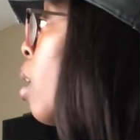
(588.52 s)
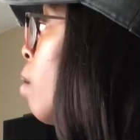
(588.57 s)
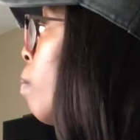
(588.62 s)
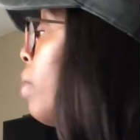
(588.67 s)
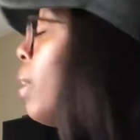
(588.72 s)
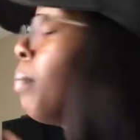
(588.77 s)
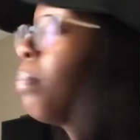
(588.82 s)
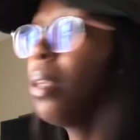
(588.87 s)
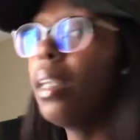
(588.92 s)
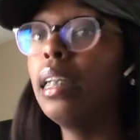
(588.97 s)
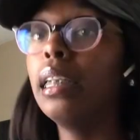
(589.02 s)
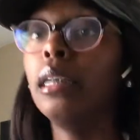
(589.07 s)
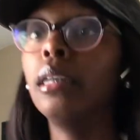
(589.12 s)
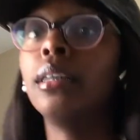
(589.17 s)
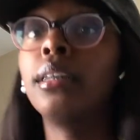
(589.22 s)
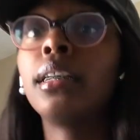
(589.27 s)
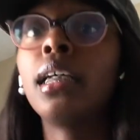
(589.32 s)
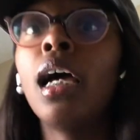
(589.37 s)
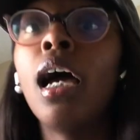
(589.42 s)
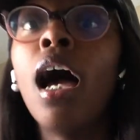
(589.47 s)
peep
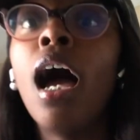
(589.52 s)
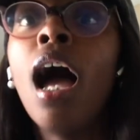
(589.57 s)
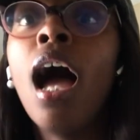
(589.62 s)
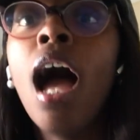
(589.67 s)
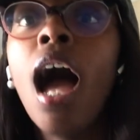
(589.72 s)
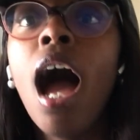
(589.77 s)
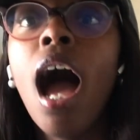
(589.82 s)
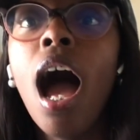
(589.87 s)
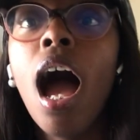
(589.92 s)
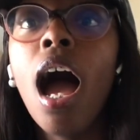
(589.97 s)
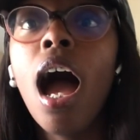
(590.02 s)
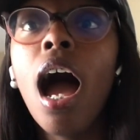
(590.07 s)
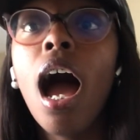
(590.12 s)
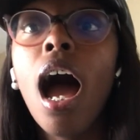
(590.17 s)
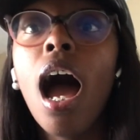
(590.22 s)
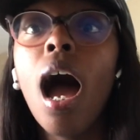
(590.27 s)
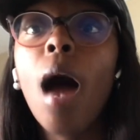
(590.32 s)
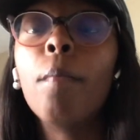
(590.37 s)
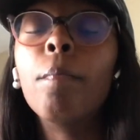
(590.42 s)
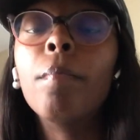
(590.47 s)
this.
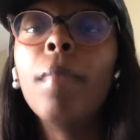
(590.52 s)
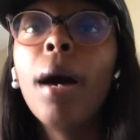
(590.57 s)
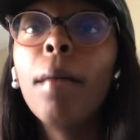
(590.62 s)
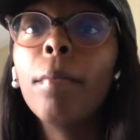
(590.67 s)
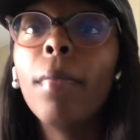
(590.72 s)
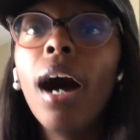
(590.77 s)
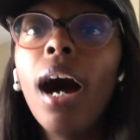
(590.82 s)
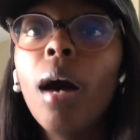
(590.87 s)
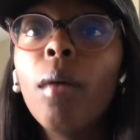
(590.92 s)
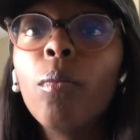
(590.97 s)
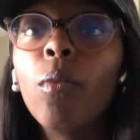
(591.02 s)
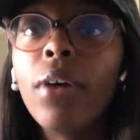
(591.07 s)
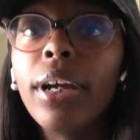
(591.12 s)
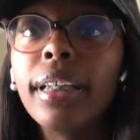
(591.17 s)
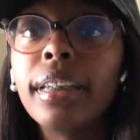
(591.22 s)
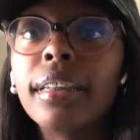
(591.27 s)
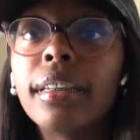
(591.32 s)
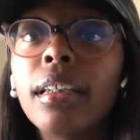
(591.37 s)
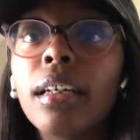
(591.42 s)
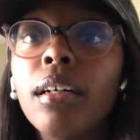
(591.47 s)
My mom
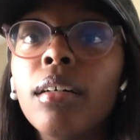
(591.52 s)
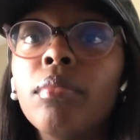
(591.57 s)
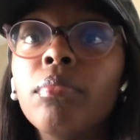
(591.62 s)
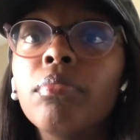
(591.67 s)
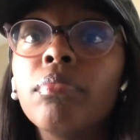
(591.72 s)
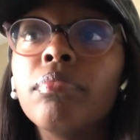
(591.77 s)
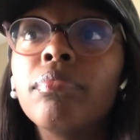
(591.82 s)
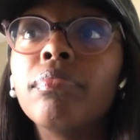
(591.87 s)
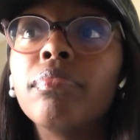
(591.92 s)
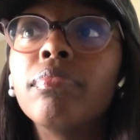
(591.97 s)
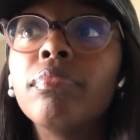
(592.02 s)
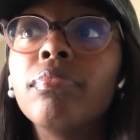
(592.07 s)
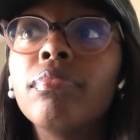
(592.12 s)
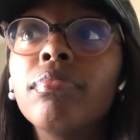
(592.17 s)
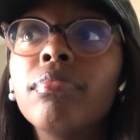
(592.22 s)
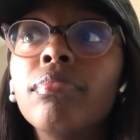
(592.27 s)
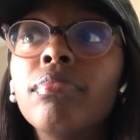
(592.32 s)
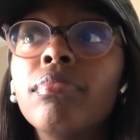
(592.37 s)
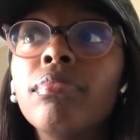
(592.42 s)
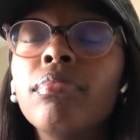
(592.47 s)
wakes up
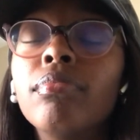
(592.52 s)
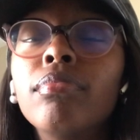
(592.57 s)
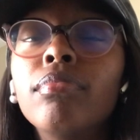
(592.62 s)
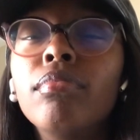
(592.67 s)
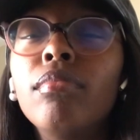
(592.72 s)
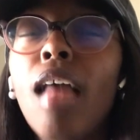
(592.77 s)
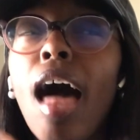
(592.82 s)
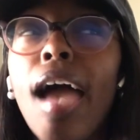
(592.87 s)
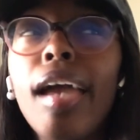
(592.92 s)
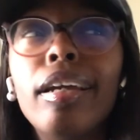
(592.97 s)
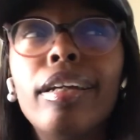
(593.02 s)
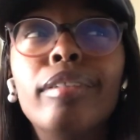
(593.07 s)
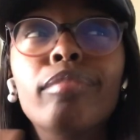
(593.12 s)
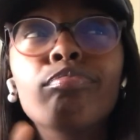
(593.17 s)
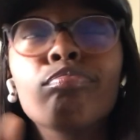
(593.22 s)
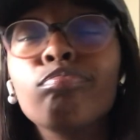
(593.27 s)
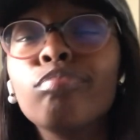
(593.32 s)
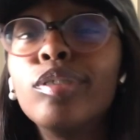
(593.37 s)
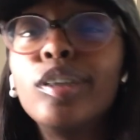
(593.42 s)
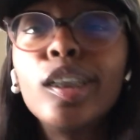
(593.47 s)
like
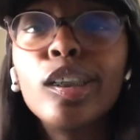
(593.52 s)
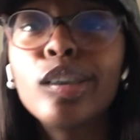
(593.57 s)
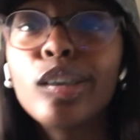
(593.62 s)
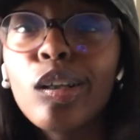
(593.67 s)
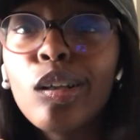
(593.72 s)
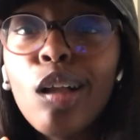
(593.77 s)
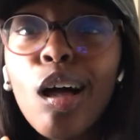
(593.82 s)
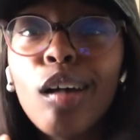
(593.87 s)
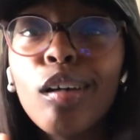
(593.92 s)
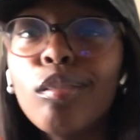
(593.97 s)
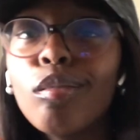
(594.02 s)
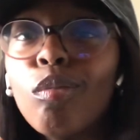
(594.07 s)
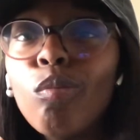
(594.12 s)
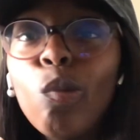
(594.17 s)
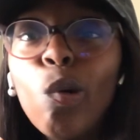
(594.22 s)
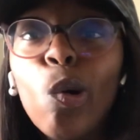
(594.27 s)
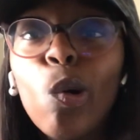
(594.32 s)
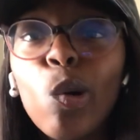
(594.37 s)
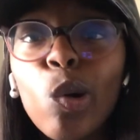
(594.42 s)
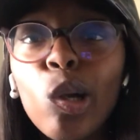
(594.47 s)
6 o'clock in the
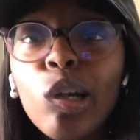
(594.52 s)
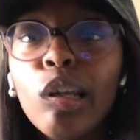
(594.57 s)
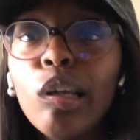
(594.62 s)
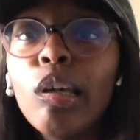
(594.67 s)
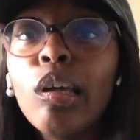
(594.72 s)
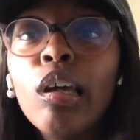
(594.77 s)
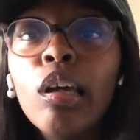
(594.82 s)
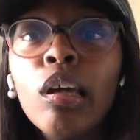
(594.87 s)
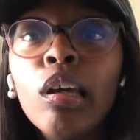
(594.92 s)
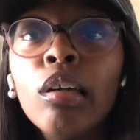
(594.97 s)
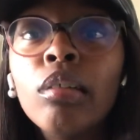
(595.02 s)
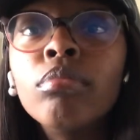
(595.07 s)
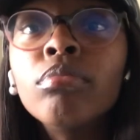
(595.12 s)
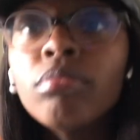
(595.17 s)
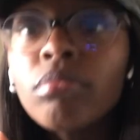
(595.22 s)
morning.